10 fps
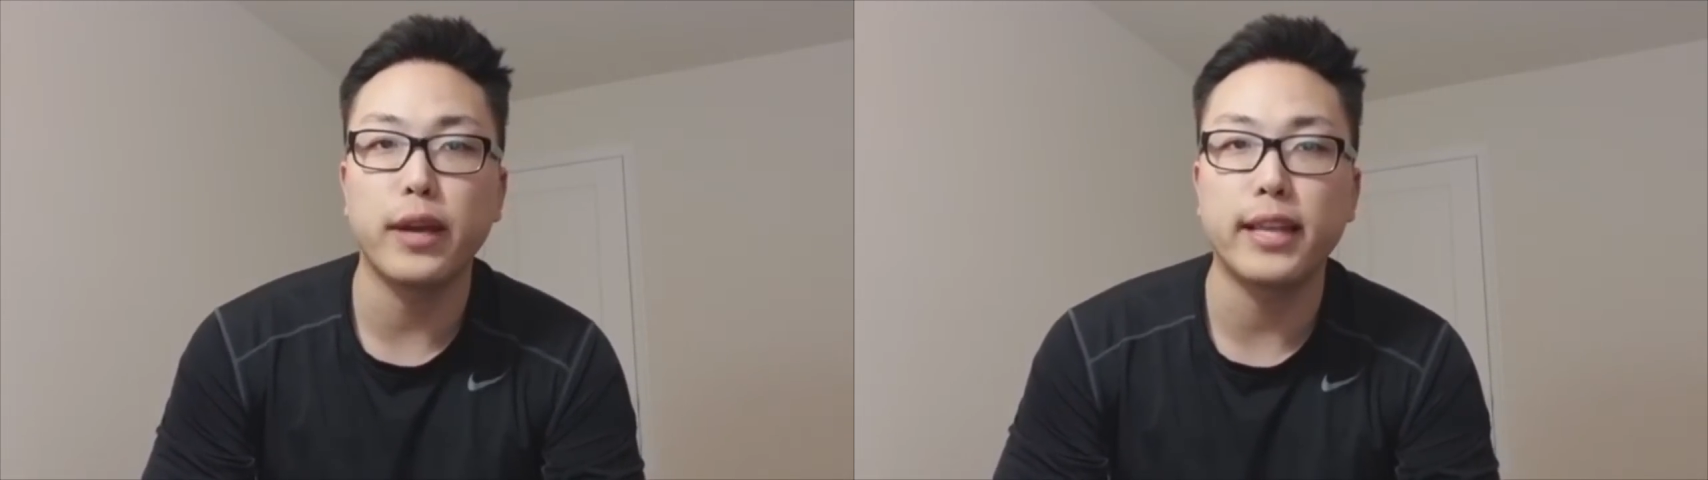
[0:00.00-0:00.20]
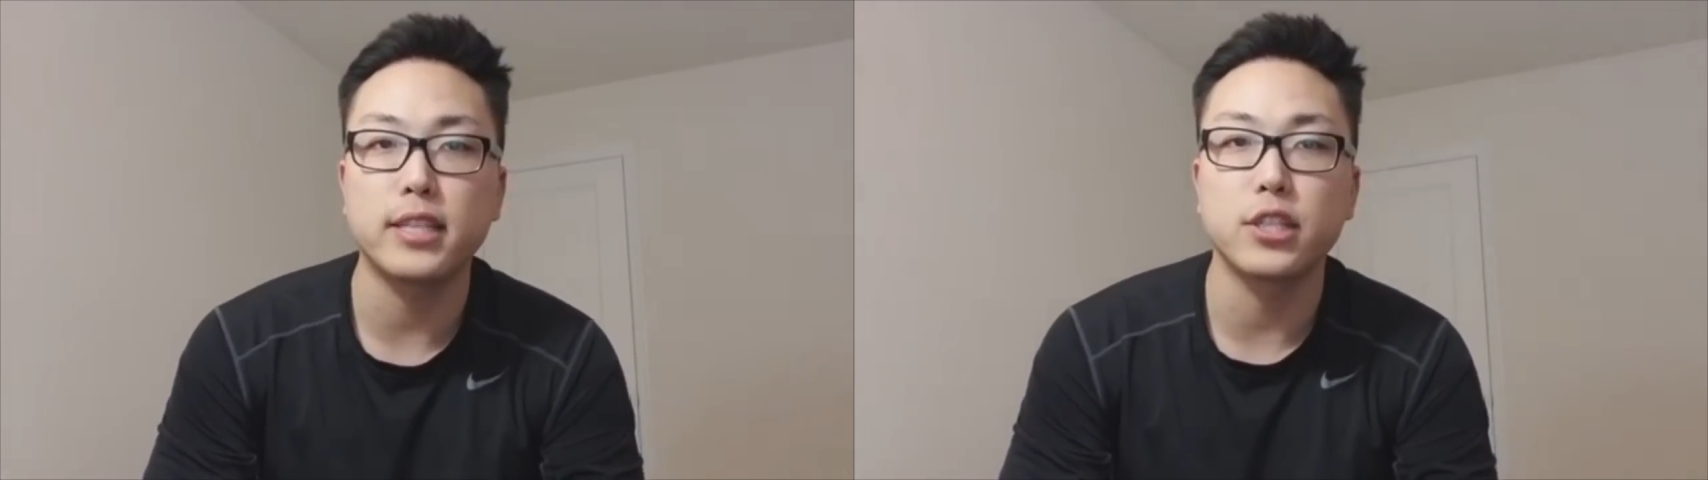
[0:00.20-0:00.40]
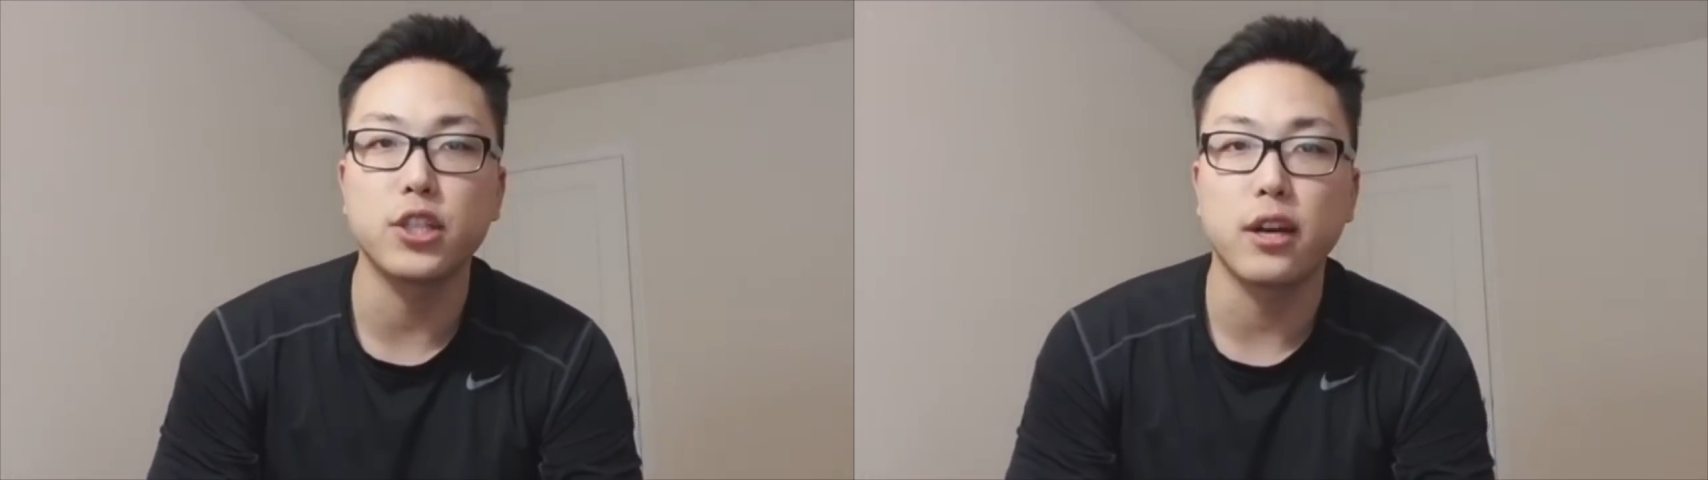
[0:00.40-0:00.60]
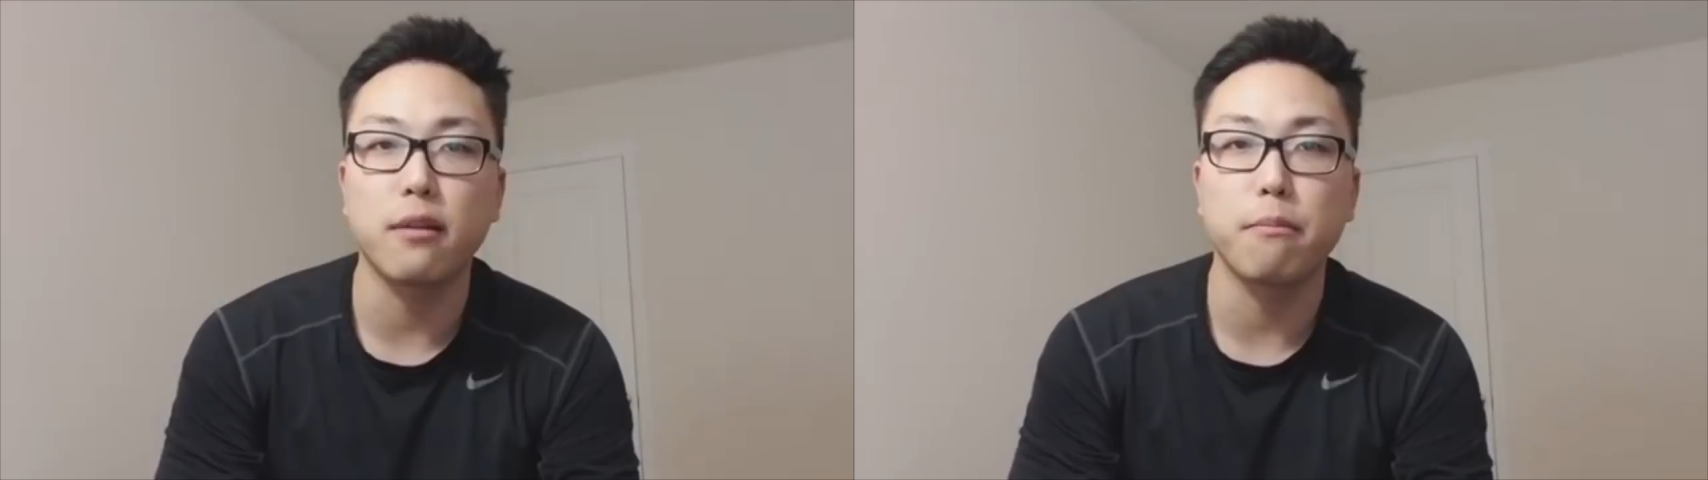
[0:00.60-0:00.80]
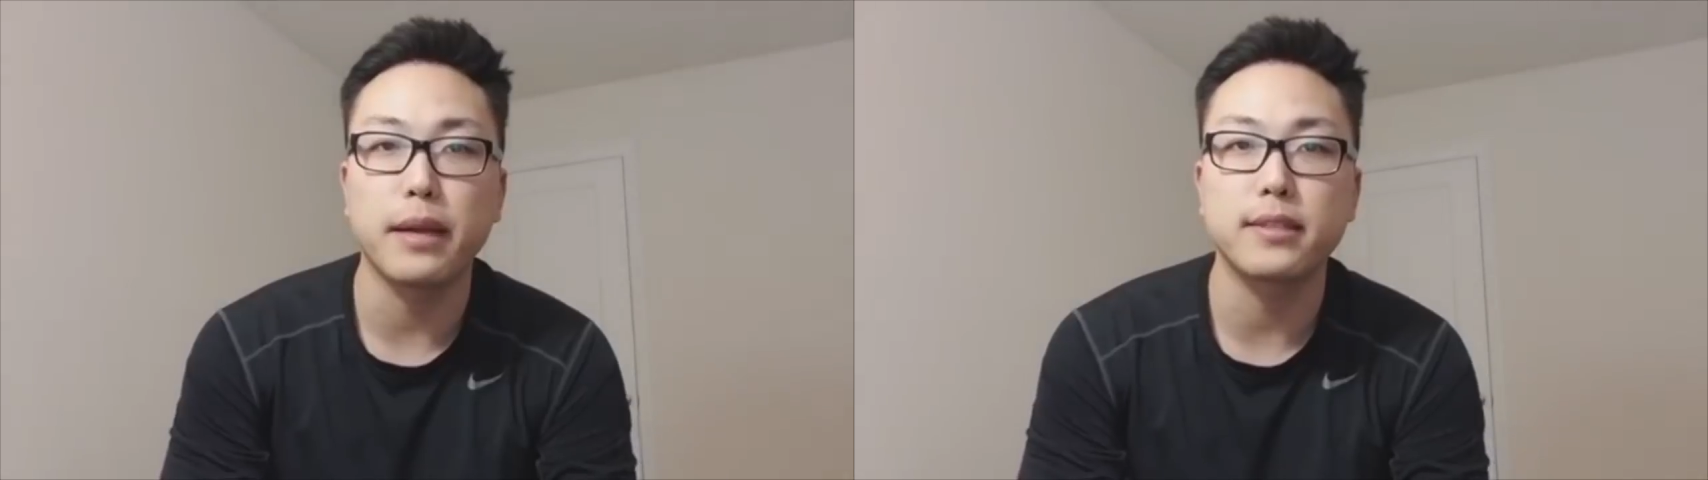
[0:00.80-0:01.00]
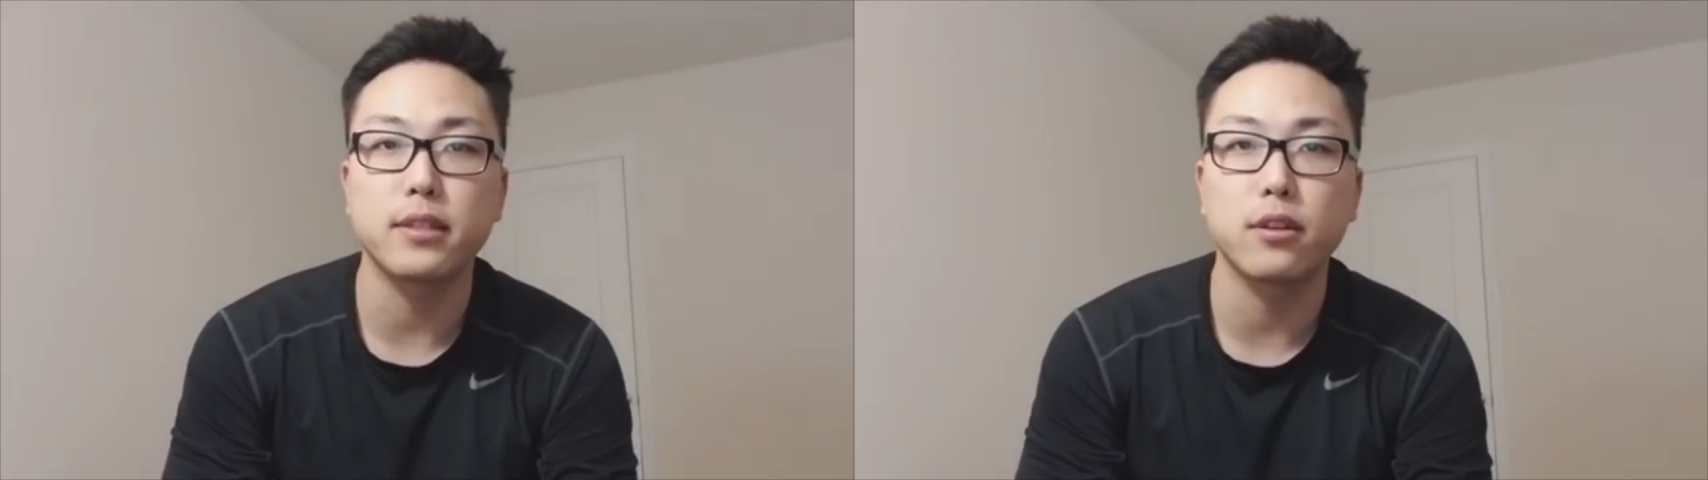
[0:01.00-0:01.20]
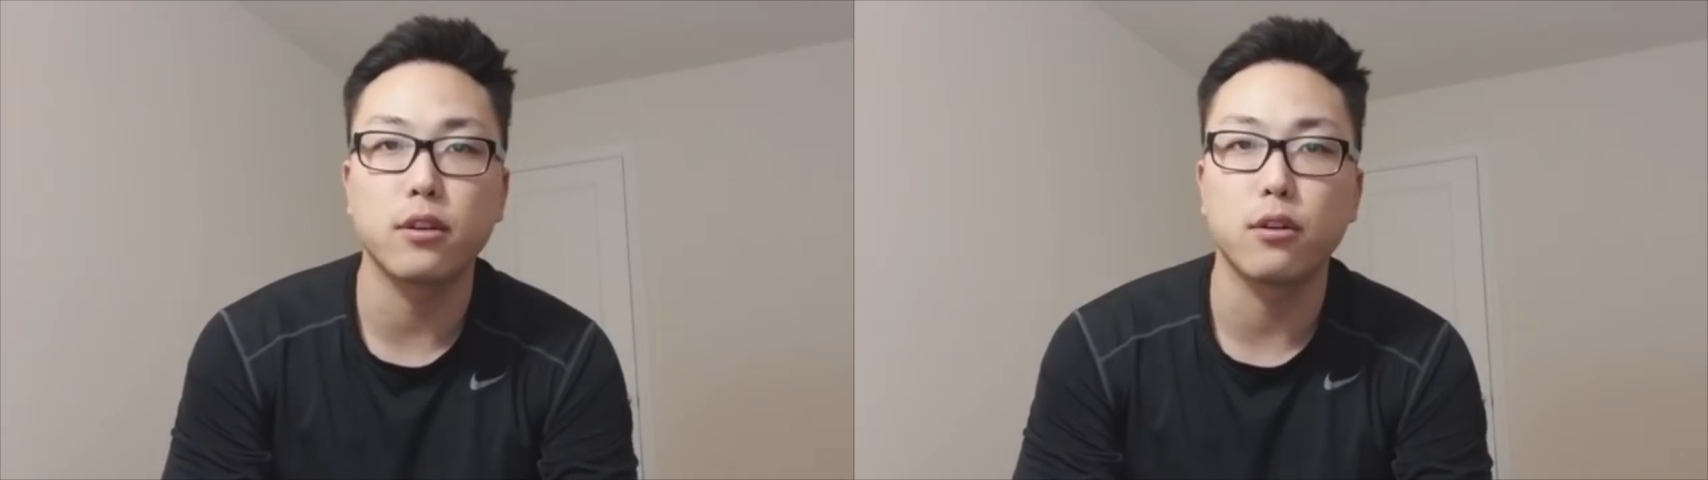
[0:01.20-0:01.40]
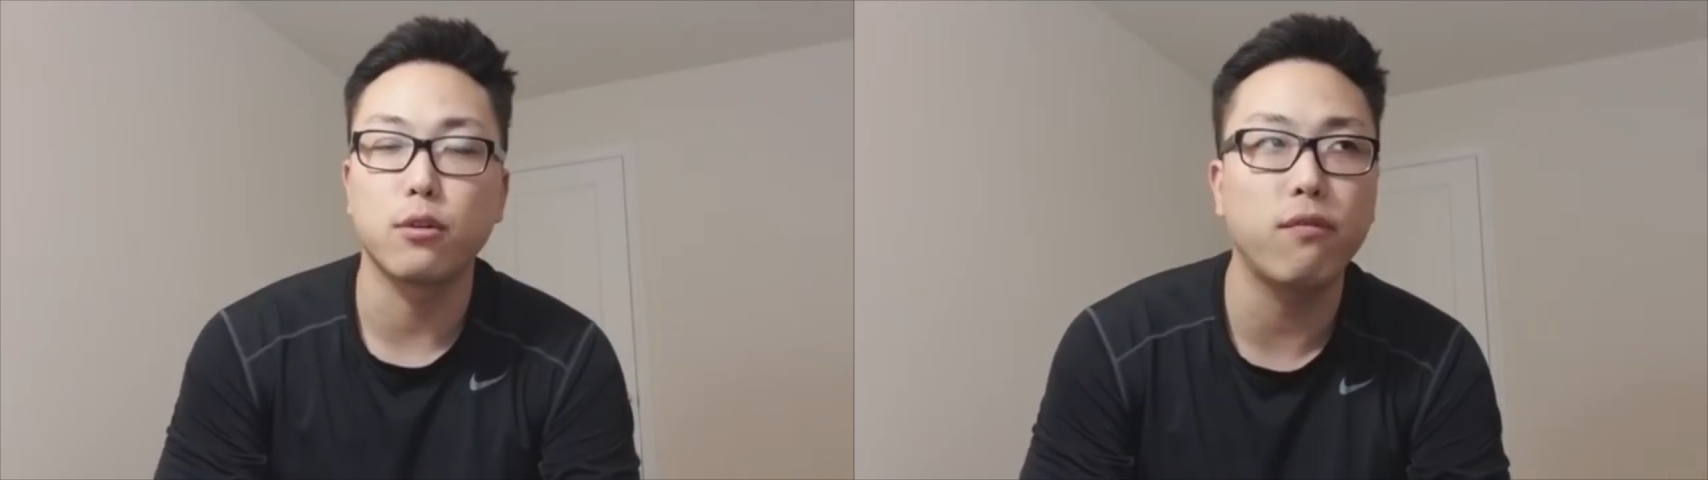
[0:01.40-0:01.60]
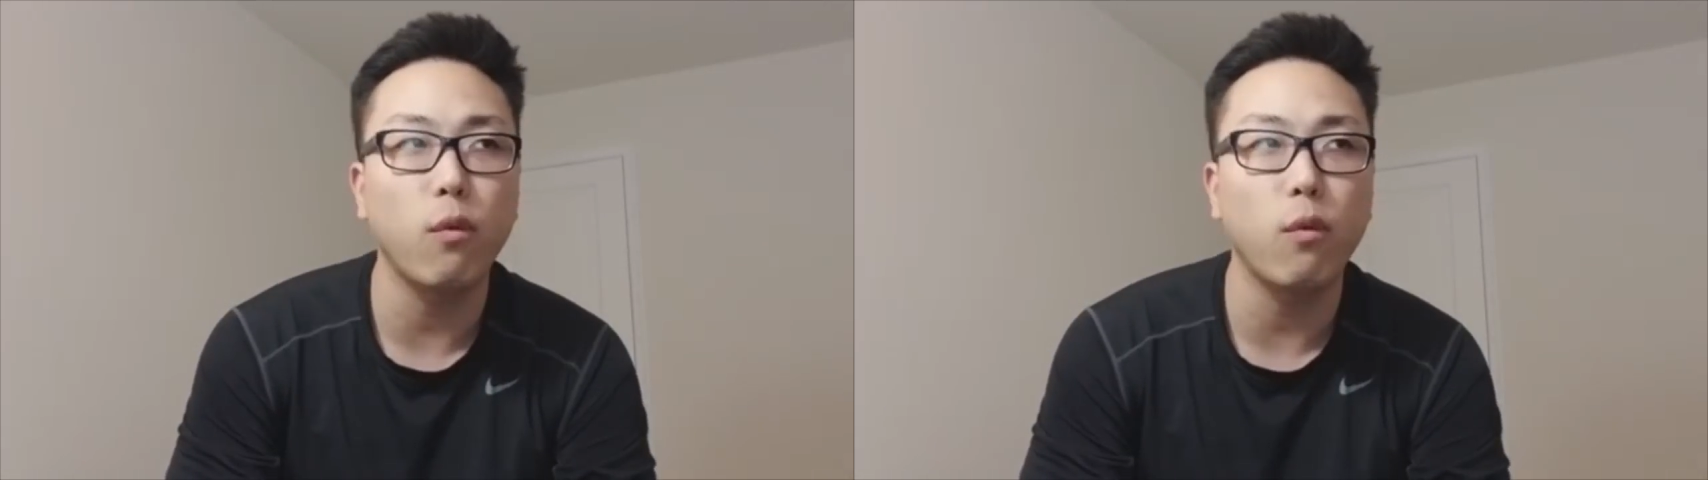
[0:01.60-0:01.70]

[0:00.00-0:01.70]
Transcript: Ensenada, Mexico.